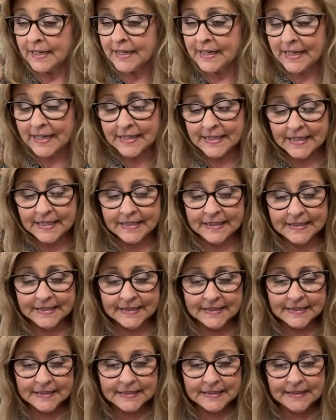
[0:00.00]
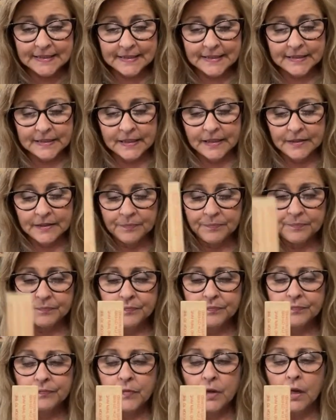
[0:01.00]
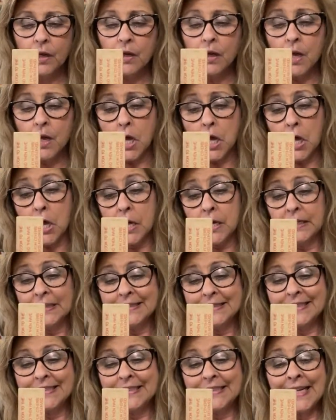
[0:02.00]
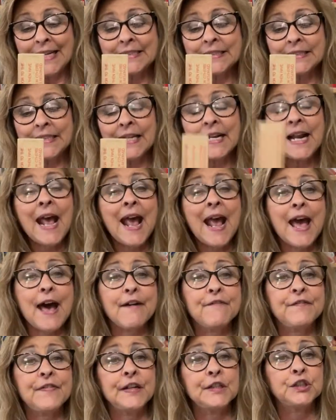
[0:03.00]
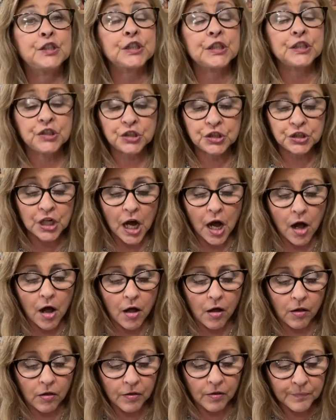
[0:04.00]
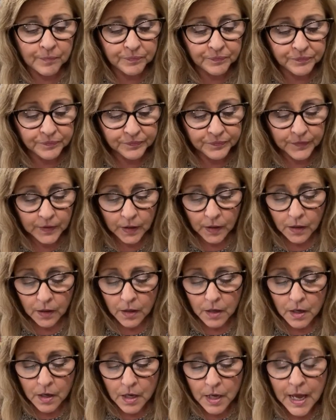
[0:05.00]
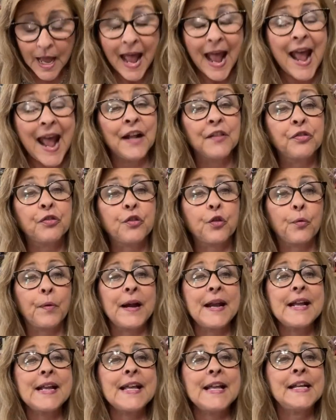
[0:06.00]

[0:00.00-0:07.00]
It is six and a half inches tall and three